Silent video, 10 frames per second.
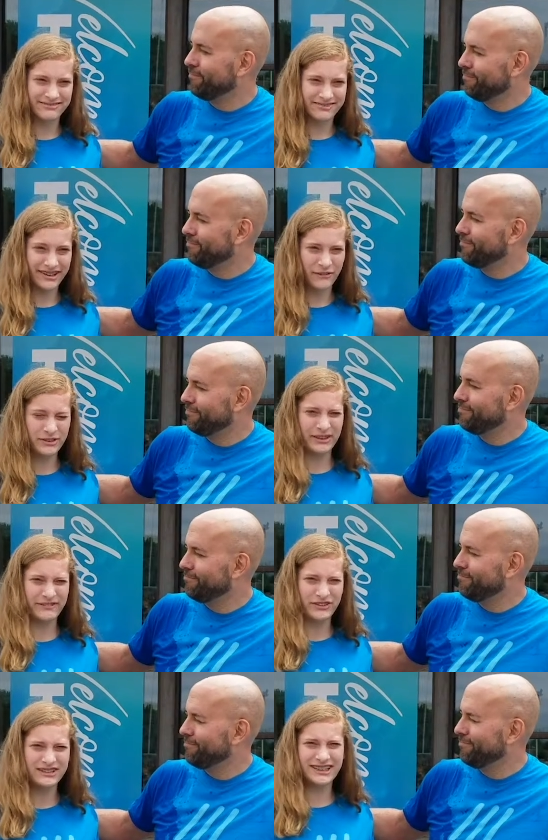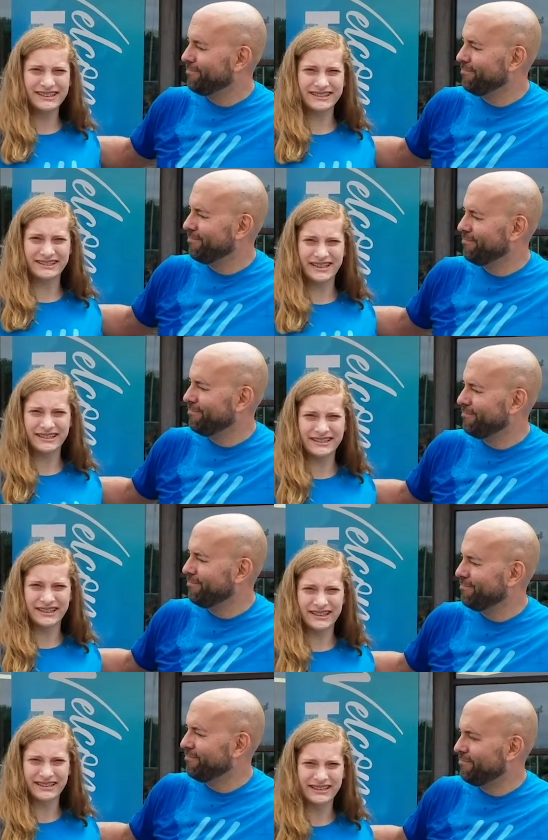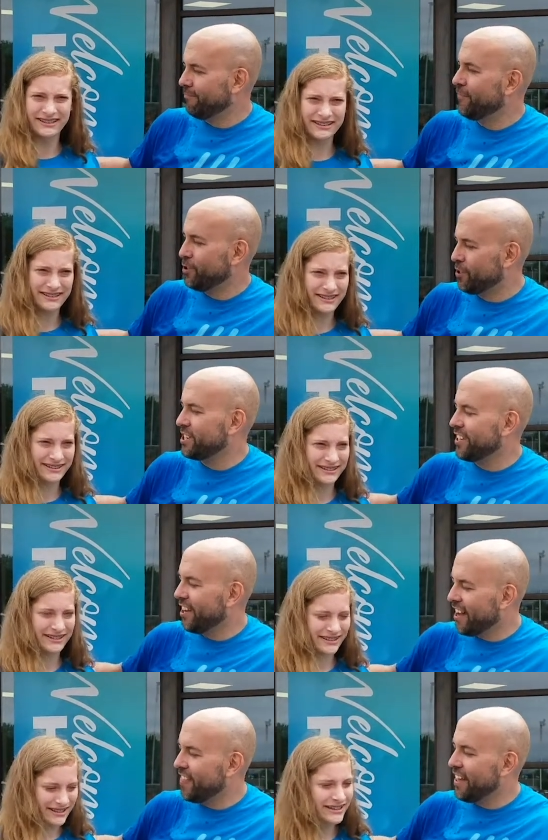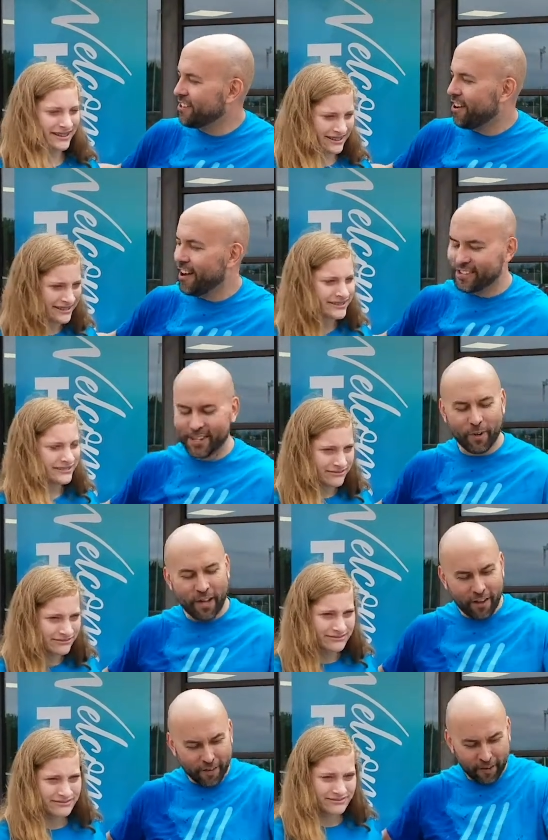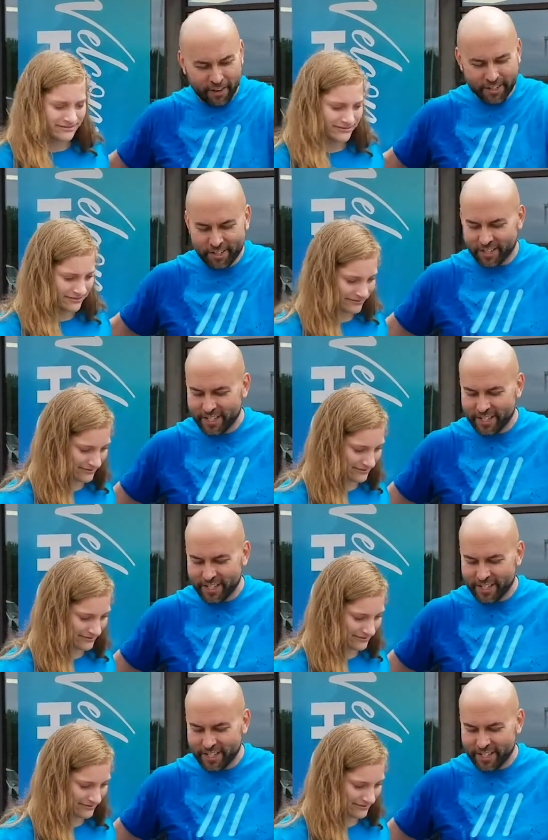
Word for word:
Speaker 1: go you know, with my first instinct.
Speaker 2: Trust God. That's awesome. I'll invite you to